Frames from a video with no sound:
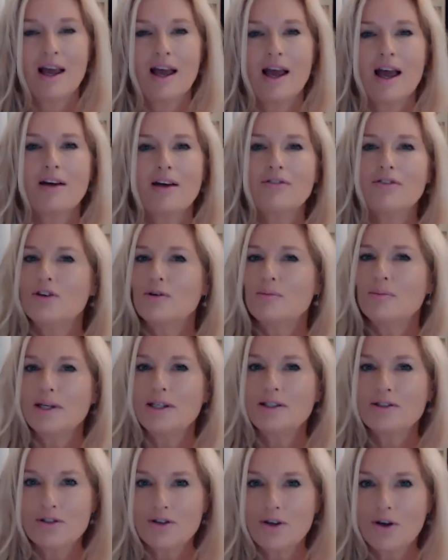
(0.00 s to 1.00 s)
Have you
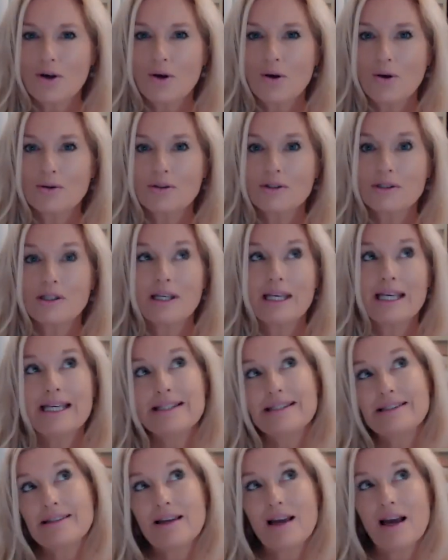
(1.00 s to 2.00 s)
been told,
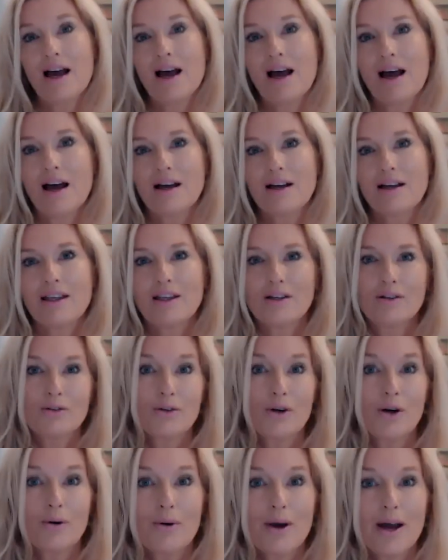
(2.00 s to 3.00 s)
he's young, he'll
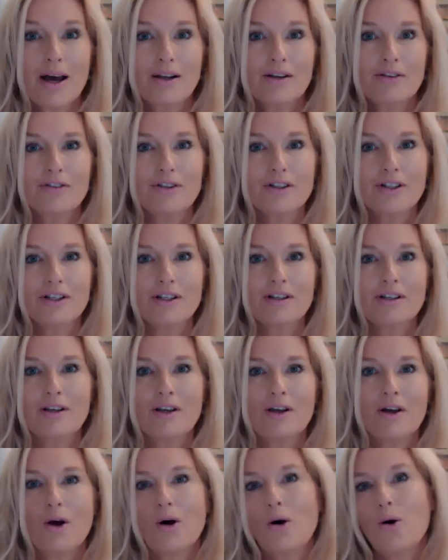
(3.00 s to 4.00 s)
grow out of it,
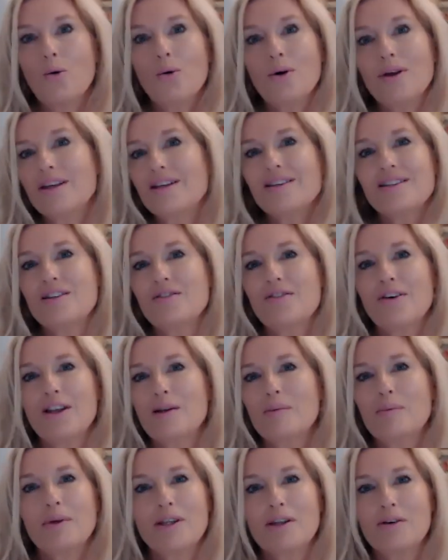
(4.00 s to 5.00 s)
all kids develop
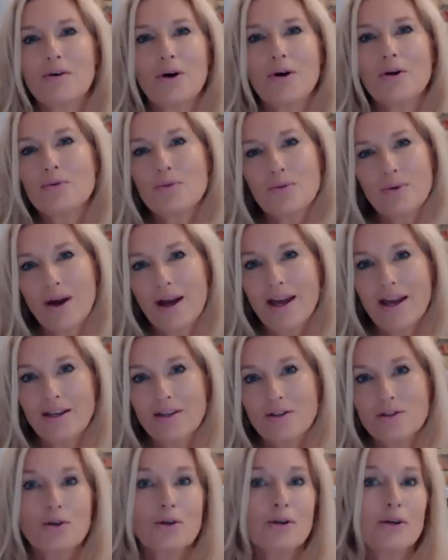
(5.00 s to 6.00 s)
at their own rate,
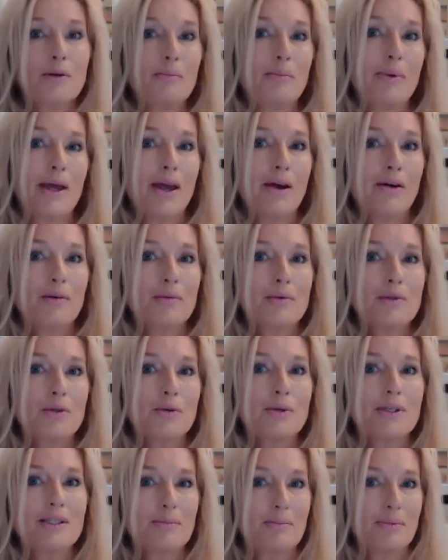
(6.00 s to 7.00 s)
don't compare him to
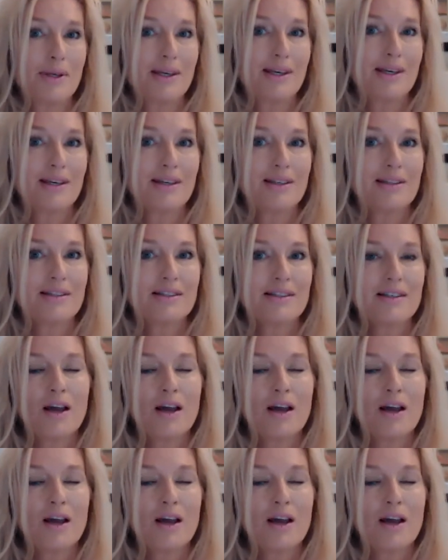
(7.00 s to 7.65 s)
his peers?